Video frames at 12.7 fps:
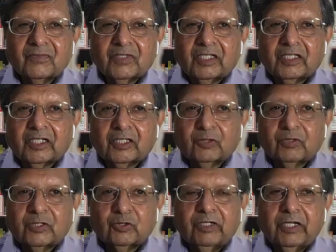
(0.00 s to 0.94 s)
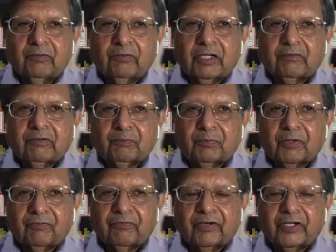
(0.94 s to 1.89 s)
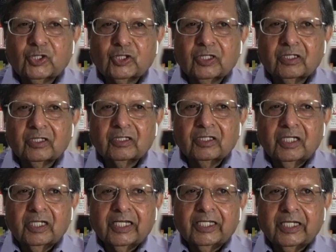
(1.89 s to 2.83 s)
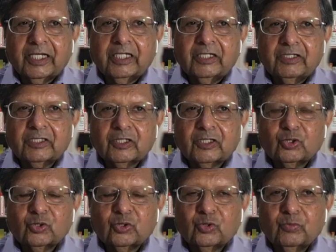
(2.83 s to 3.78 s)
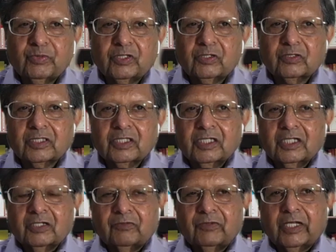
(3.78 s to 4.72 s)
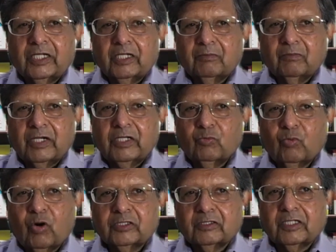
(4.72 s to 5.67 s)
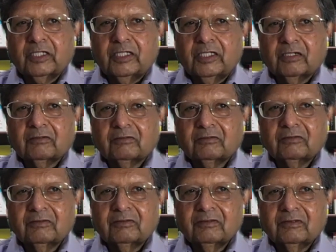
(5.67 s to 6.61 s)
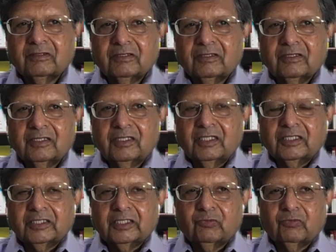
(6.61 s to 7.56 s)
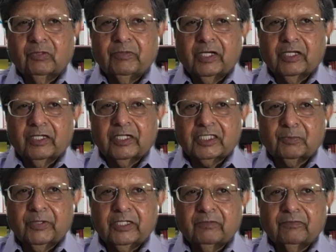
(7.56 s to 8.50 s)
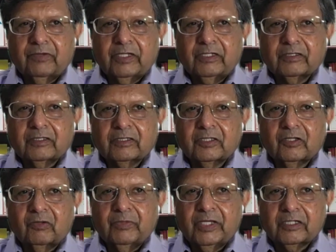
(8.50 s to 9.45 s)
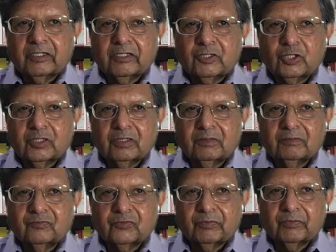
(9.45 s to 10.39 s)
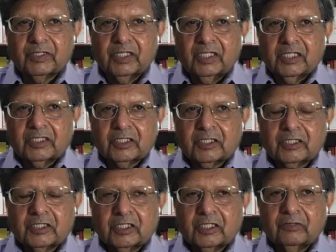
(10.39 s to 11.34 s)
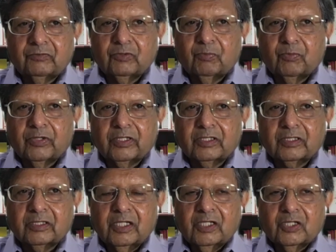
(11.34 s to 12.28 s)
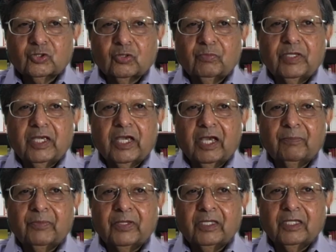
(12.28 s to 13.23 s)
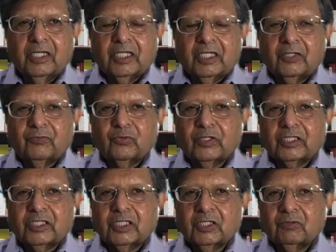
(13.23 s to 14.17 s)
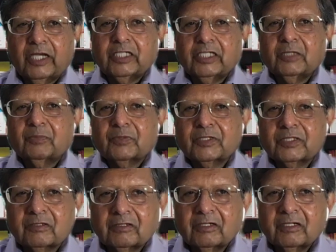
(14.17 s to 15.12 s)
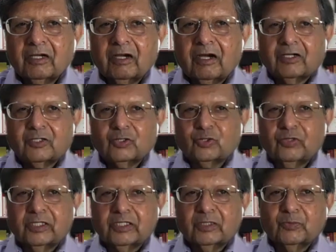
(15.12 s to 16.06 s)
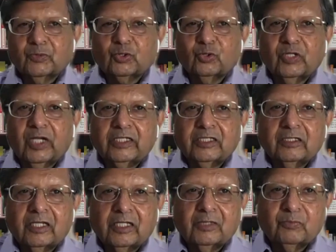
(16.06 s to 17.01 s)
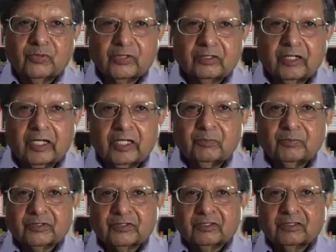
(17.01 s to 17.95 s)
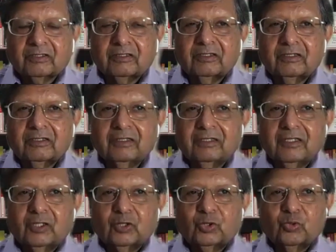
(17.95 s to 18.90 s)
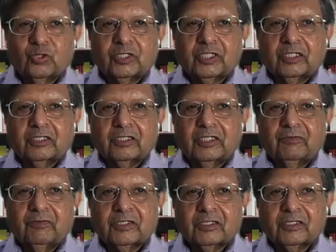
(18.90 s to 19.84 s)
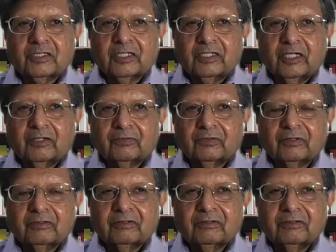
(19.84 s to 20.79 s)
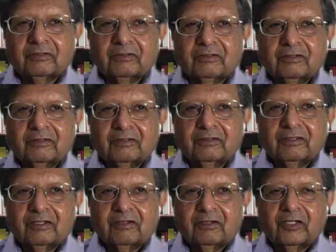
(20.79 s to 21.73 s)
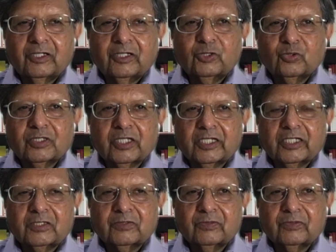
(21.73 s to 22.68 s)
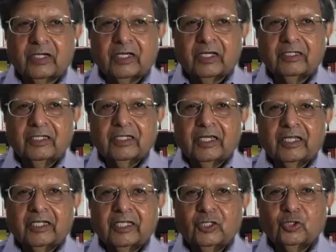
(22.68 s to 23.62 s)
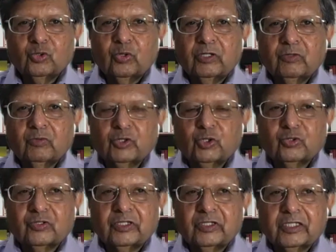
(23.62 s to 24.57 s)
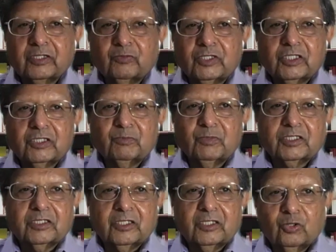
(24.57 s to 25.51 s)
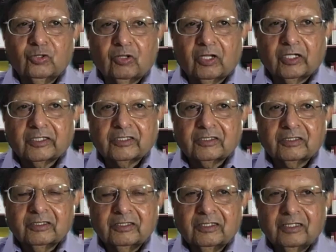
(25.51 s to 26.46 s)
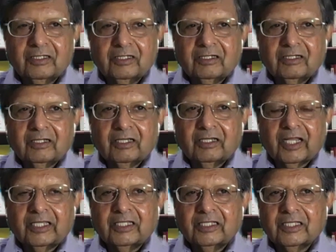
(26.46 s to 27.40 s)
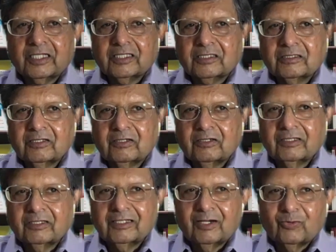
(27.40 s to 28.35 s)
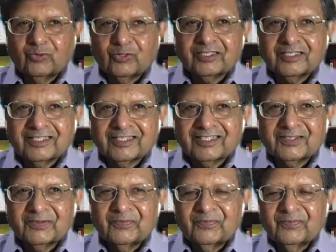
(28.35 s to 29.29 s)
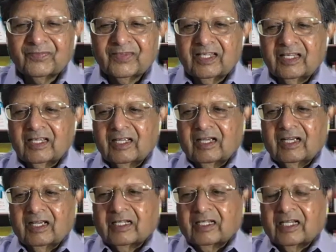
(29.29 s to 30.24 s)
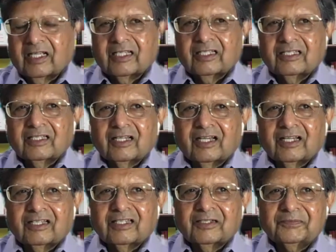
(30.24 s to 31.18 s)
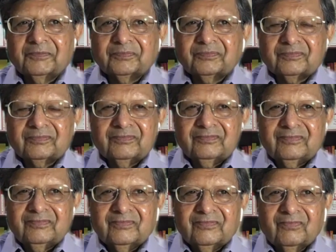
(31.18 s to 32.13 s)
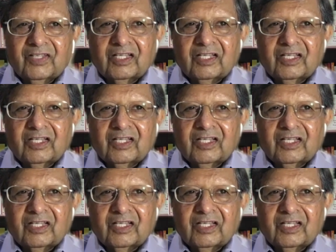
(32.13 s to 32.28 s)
In other words, you will never have a perfection in any research you do because we are in a muddy water anyhow. There will be unexplained variance. There will be error term from a statistical viewpoint. So be happy if you achieve 90% R square as opposed to 99.9%. 2 standard deviations are enough. Learn to satisfy and enjoy what you created, which is better than no knowledge. And I think that's the third thing I would suggest. Thank you. Thank you so much, Jack. Very wise.